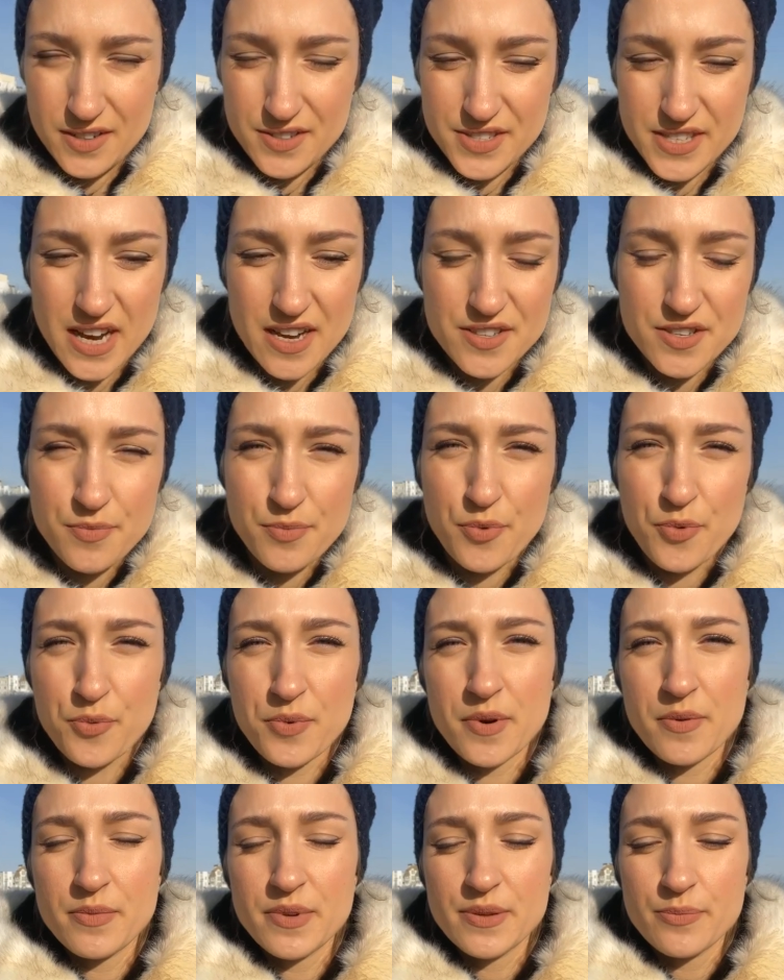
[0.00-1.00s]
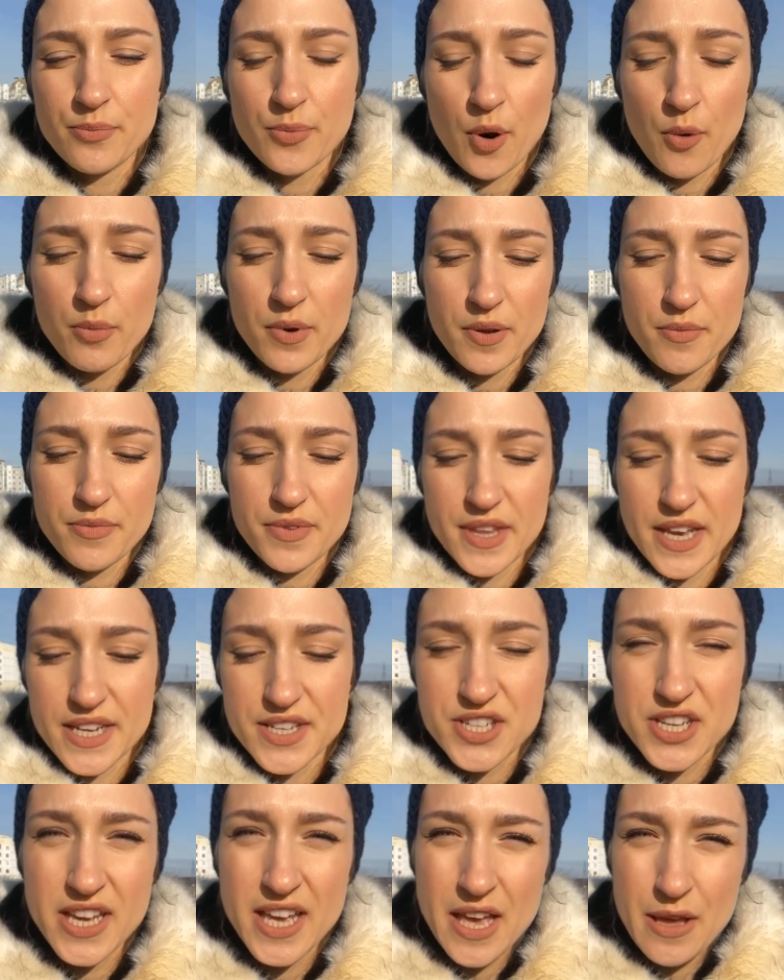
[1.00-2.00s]
The other problem
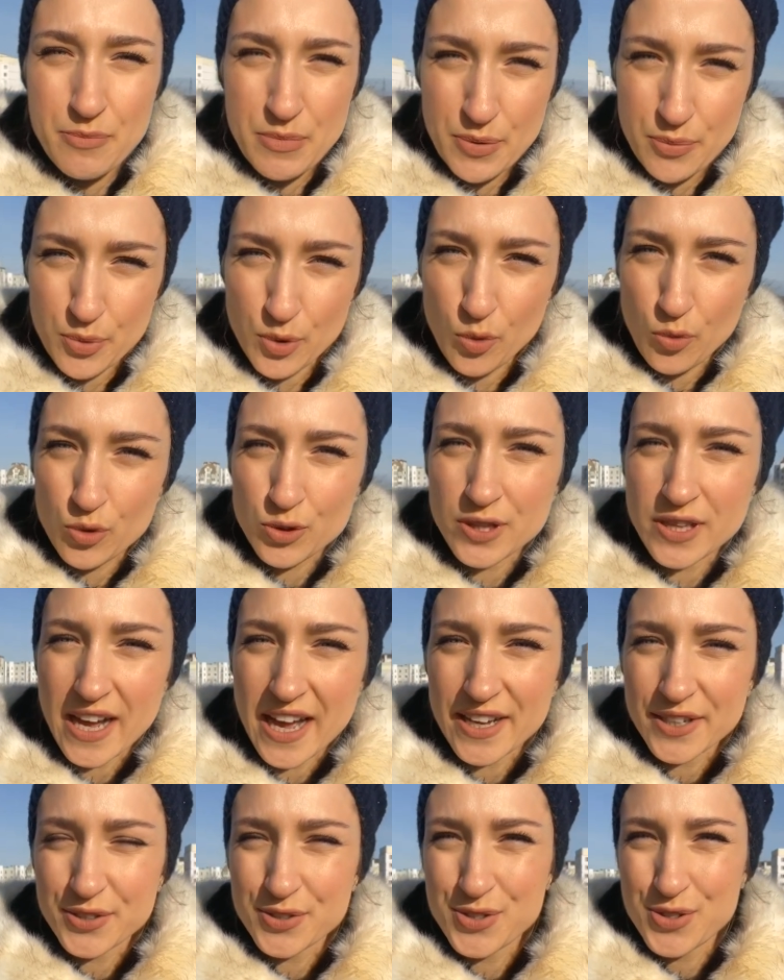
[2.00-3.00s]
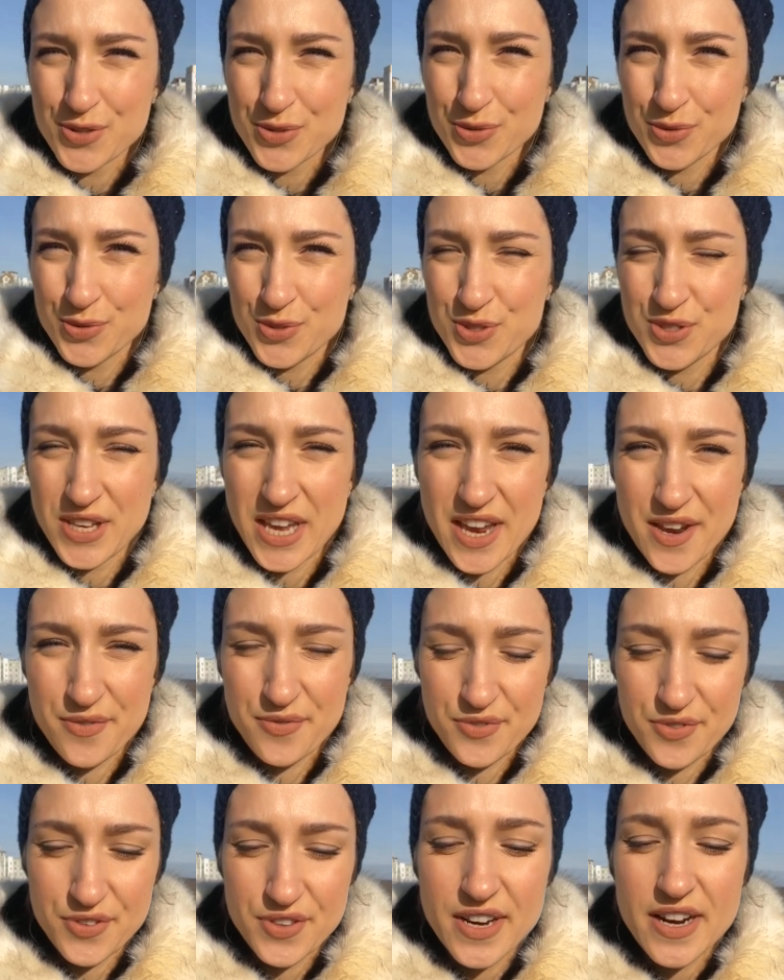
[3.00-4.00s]
that people would like to save
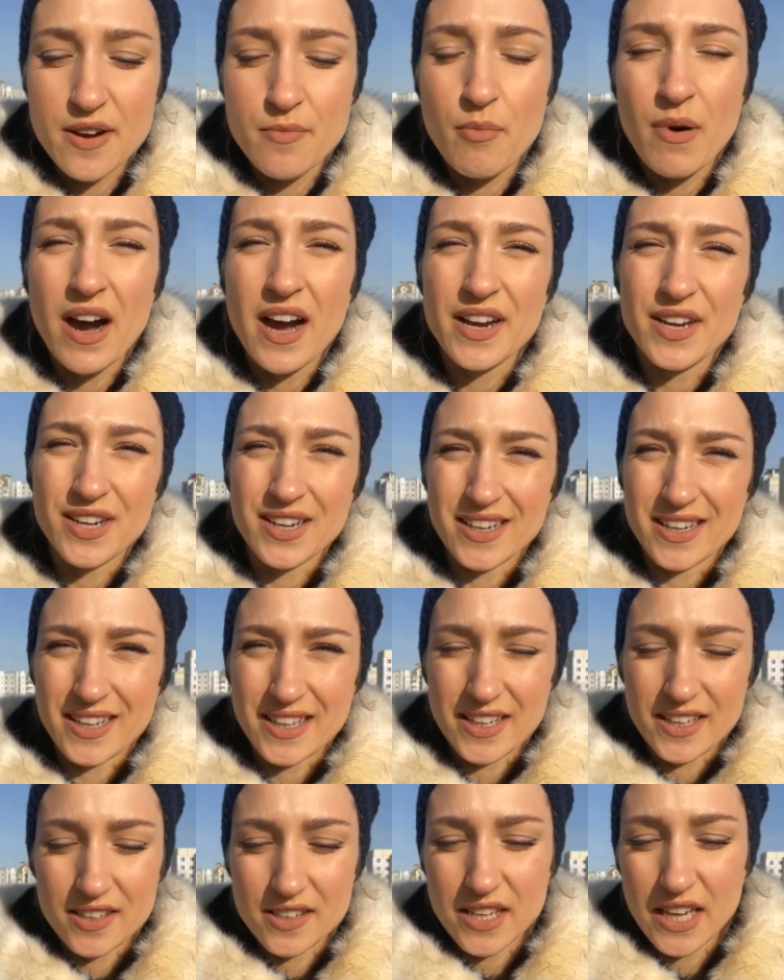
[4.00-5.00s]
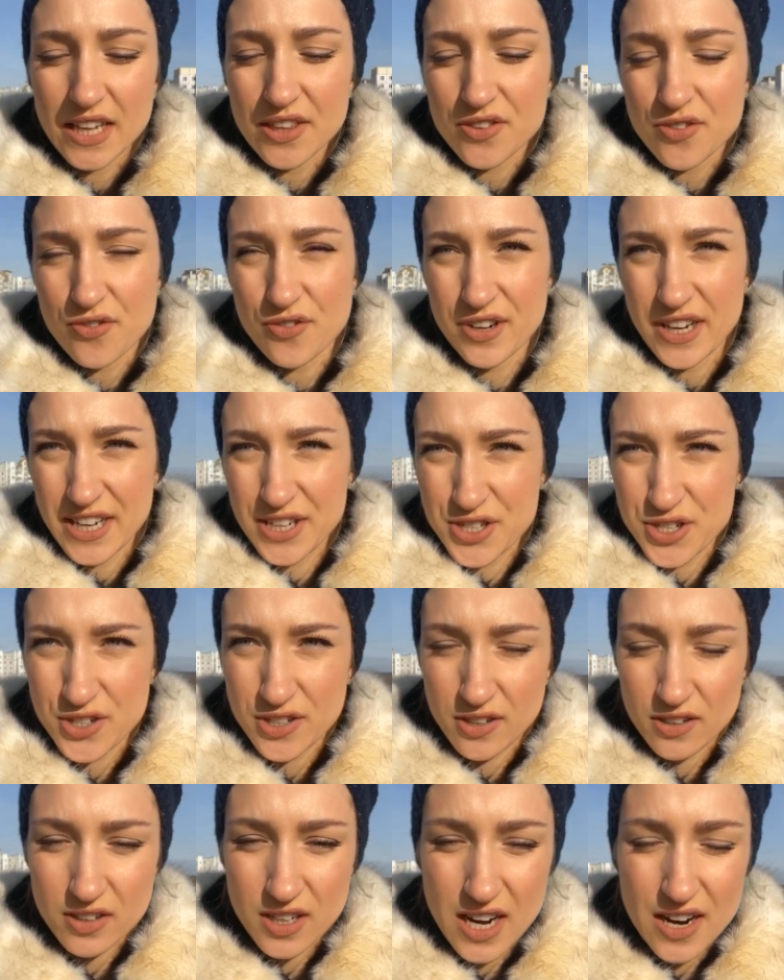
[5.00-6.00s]
their money in
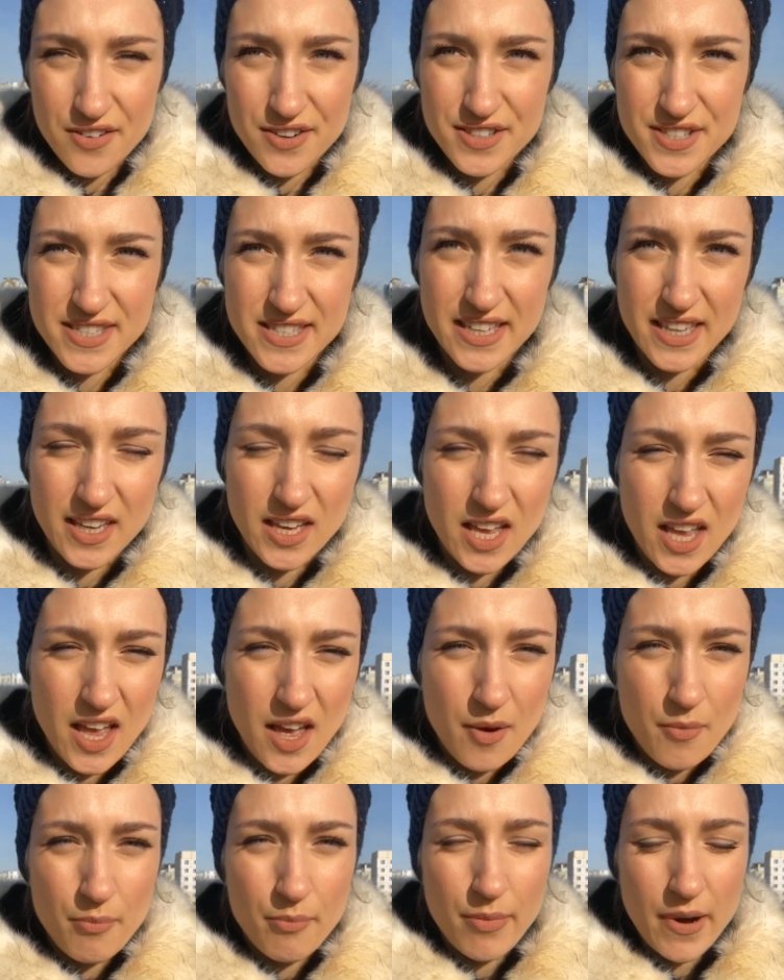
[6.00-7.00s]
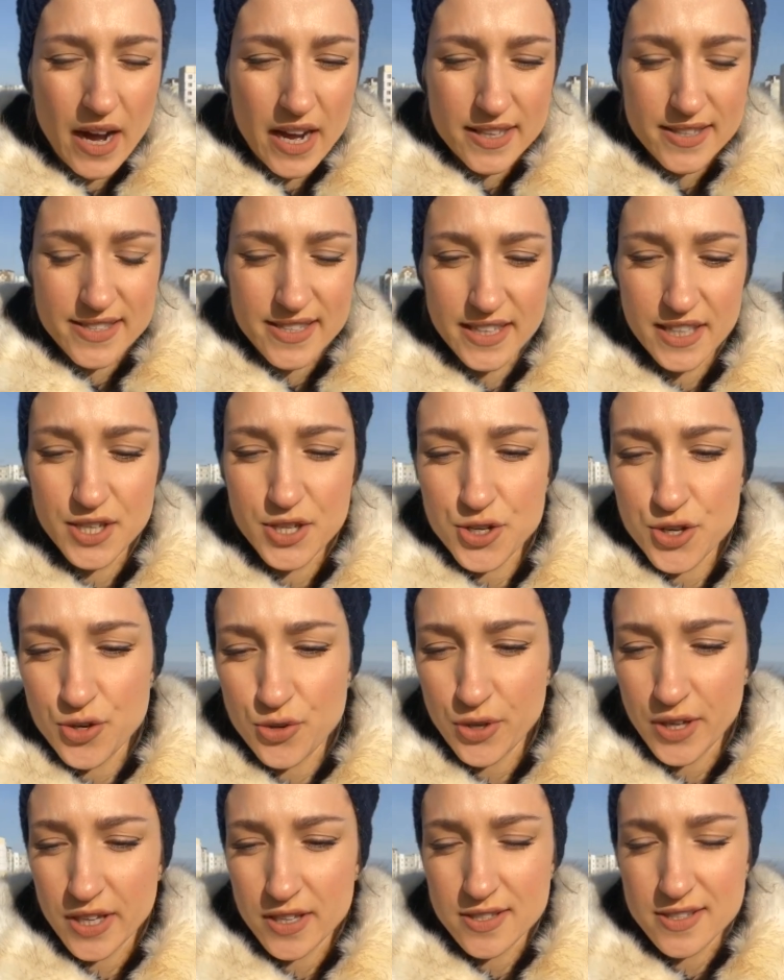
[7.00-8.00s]
international currency, but the
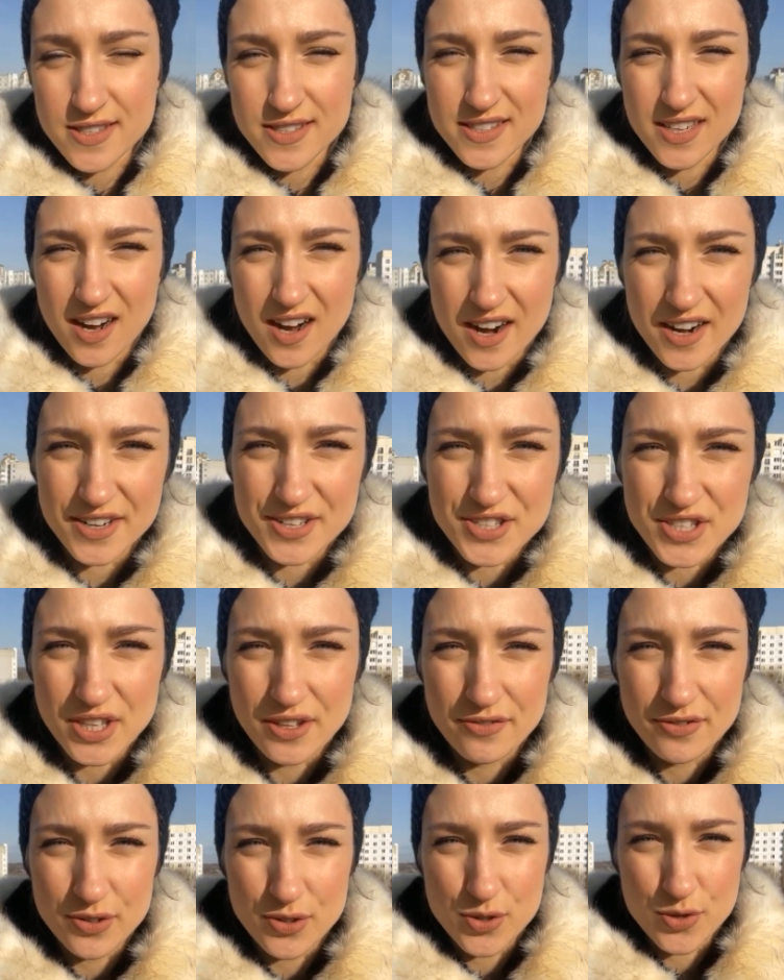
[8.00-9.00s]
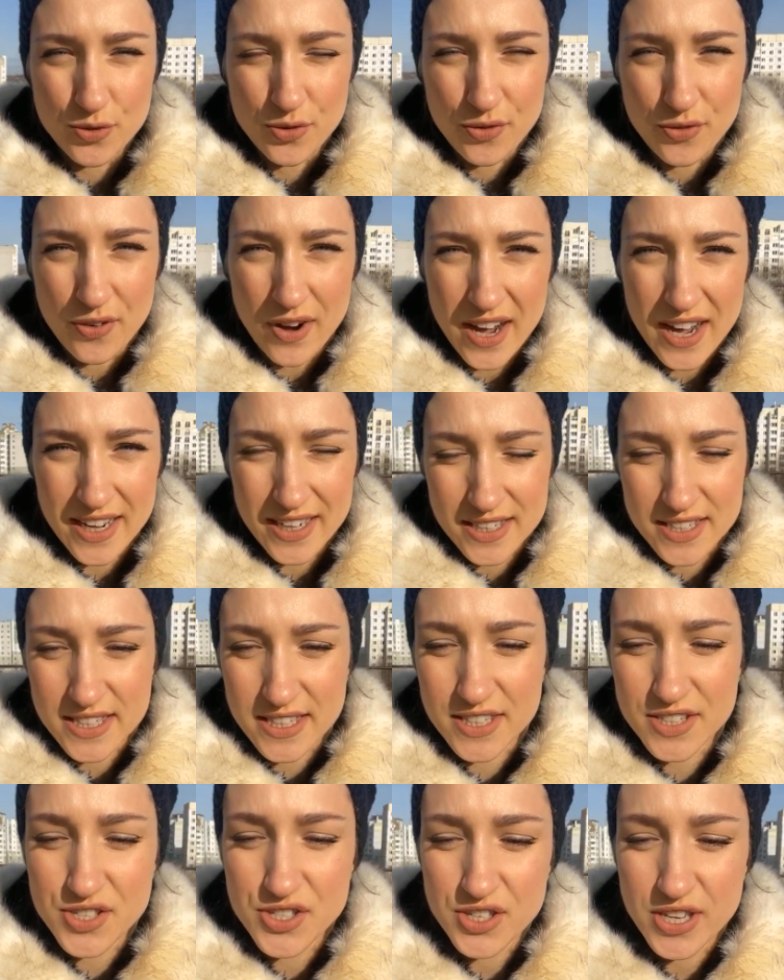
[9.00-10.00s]
issue is it's hard even to find
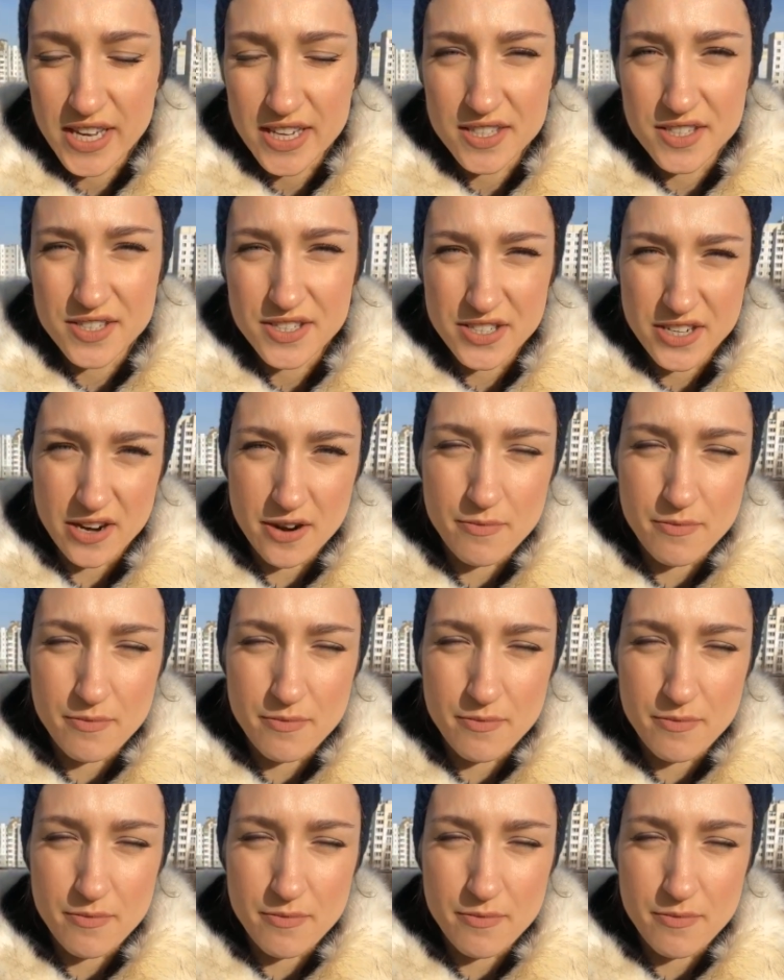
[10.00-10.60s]
it at